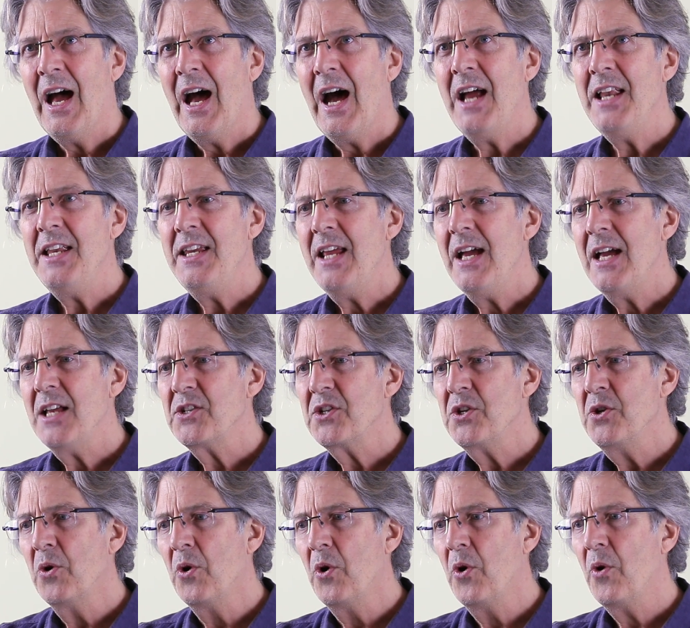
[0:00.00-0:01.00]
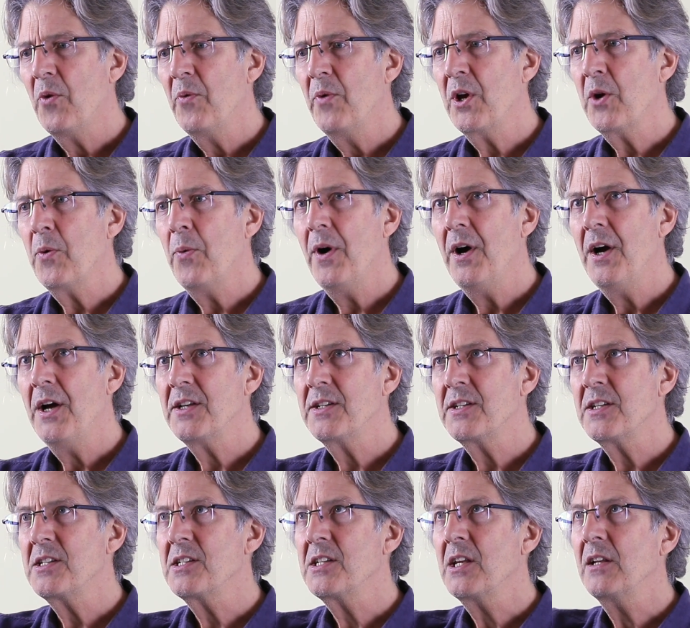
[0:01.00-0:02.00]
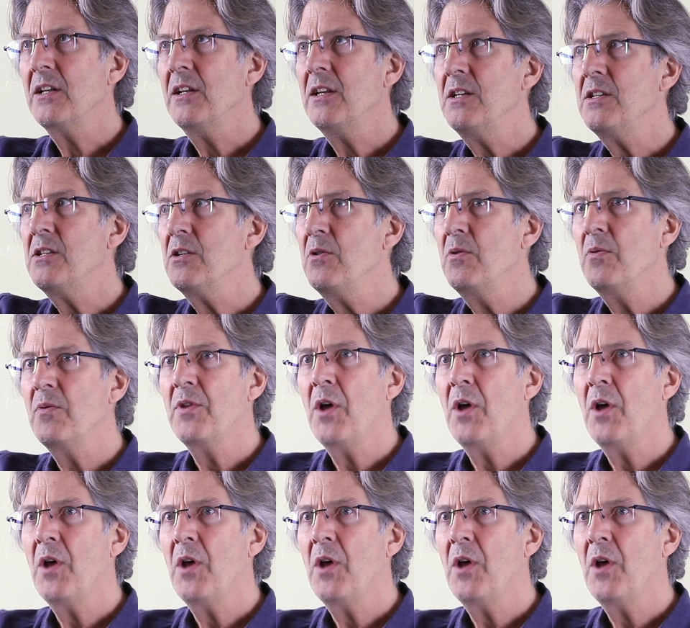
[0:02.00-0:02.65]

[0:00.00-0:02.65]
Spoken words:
and yet you're required to suddenly do